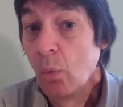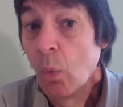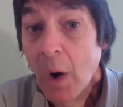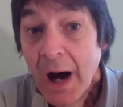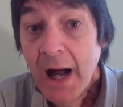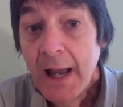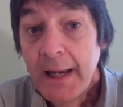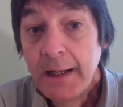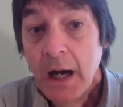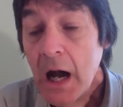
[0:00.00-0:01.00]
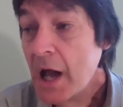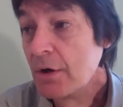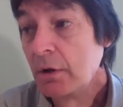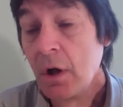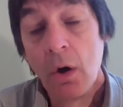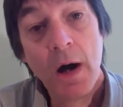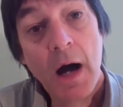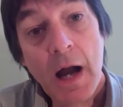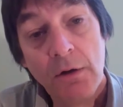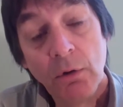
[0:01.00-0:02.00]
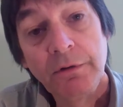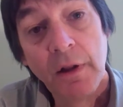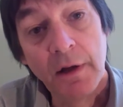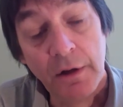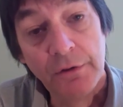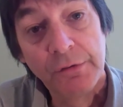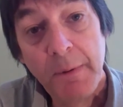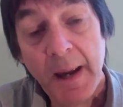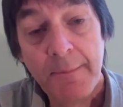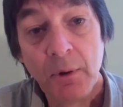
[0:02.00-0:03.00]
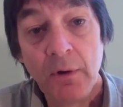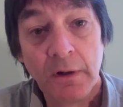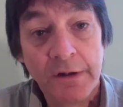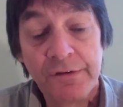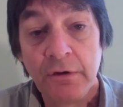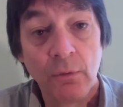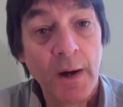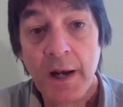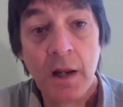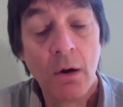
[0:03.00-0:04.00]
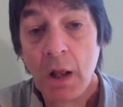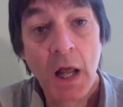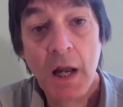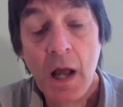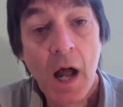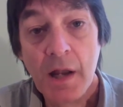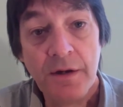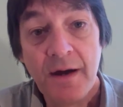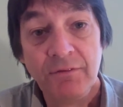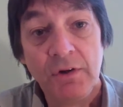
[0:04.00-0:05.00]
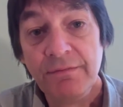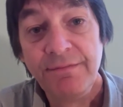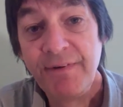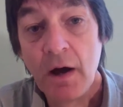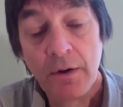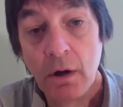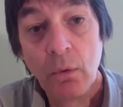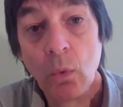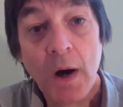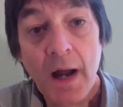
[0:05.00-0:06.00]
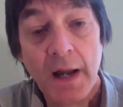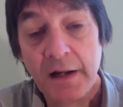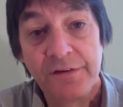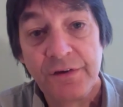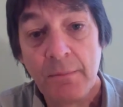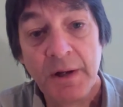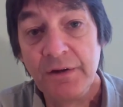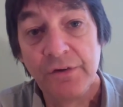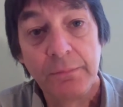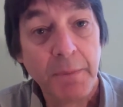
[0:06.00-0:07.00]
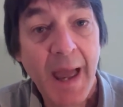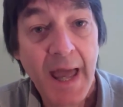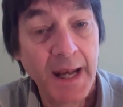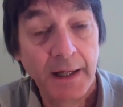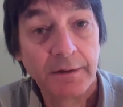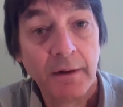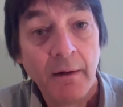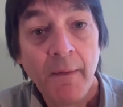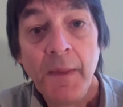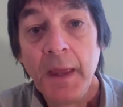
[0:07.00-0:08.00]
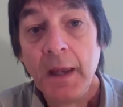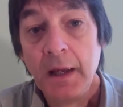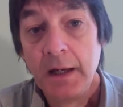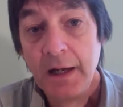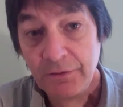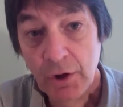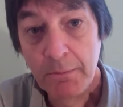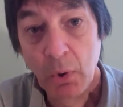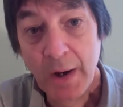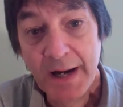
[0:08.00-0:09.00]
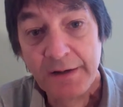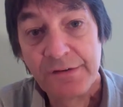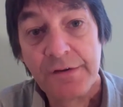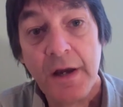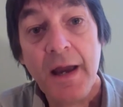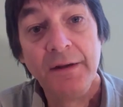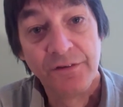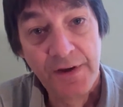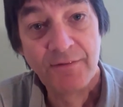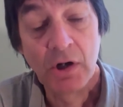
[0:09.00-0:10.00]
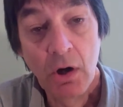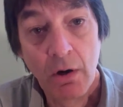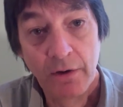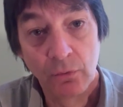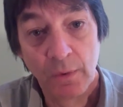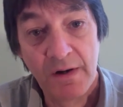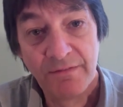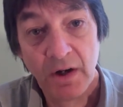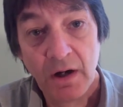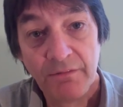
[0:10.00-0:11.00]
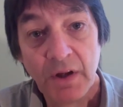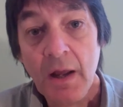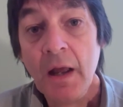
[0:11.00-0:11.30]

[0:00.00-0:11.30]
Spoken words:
Why? I don't know. I looked in the newspaper and listened to radio, and I never found out why. I guess somebody just panicked, hit their brakes, and 7 cars were involved.